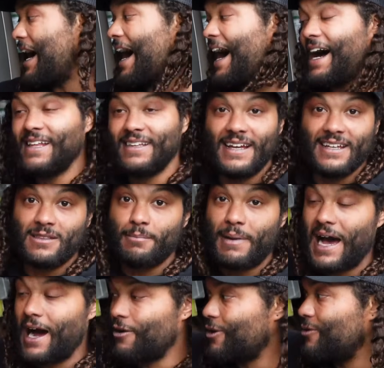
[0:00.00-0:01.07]
I like the
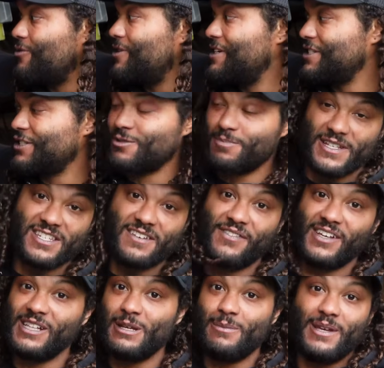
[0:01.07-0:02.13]
Bauer one
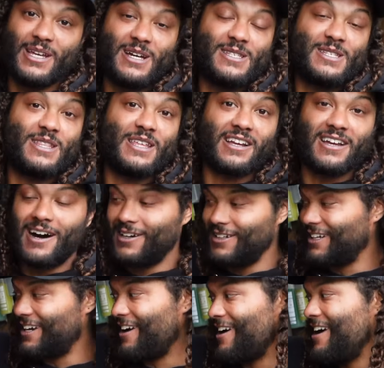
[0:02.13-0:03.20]
specifically because of the
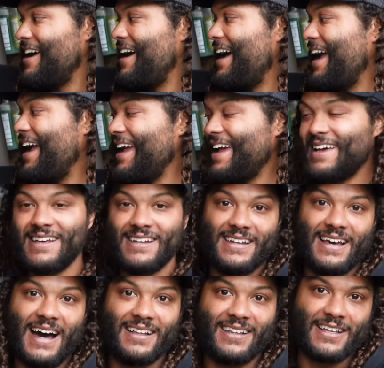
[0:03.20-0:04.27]
color, and
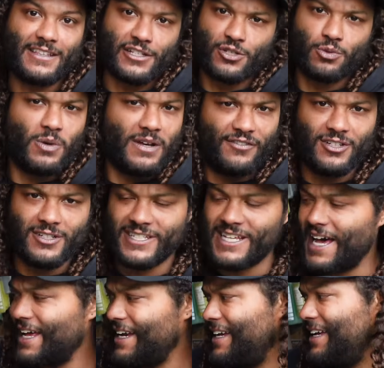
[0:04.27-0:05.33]
I like the swivels
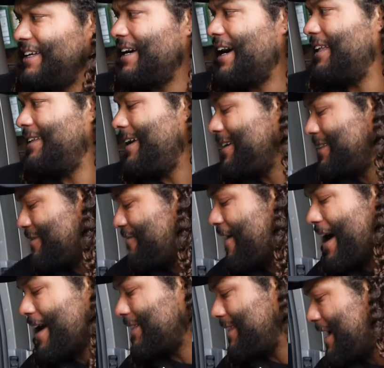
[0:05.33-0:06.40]
on it. I like the
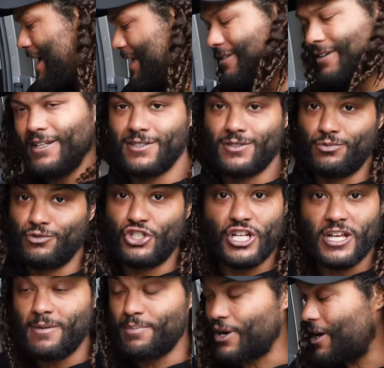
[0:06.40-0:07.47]
fact that it's
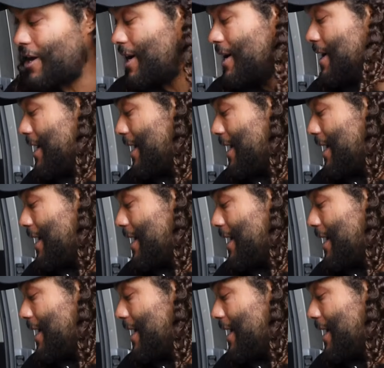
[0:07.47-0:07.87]
cheaper.